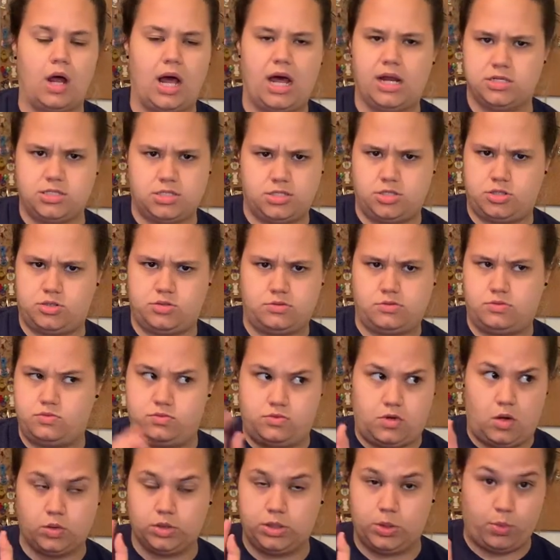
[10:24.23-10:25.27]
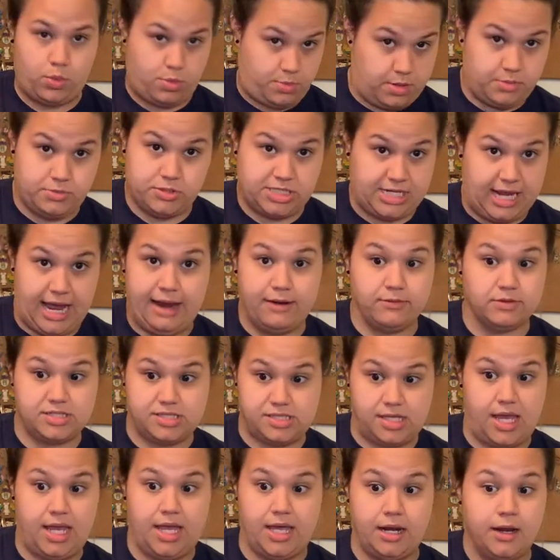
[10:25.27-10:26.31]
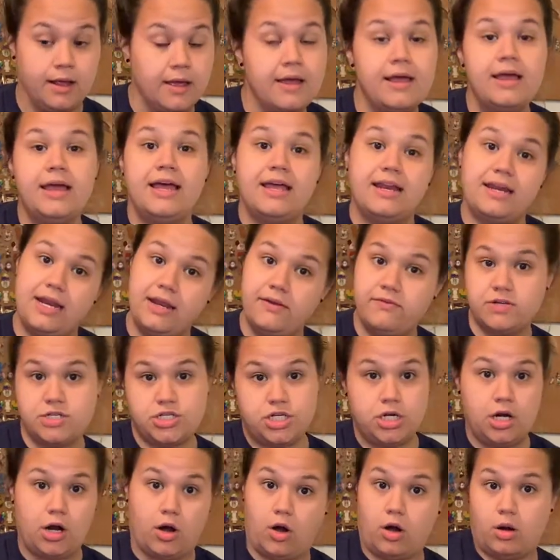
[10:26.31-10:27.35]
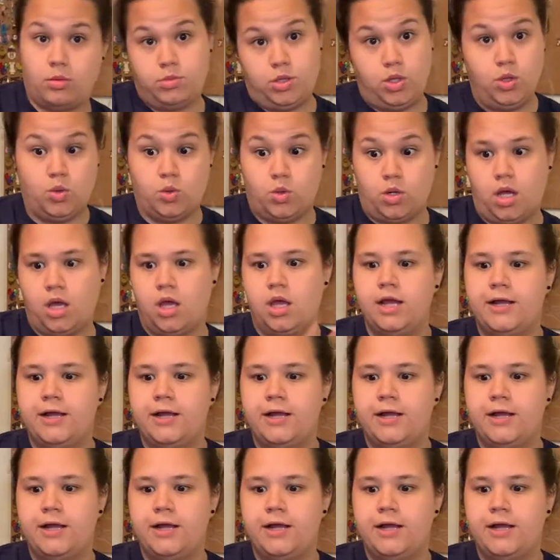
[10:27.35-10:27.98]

I just only remember Tyra saying, Neve and Jenna are immune.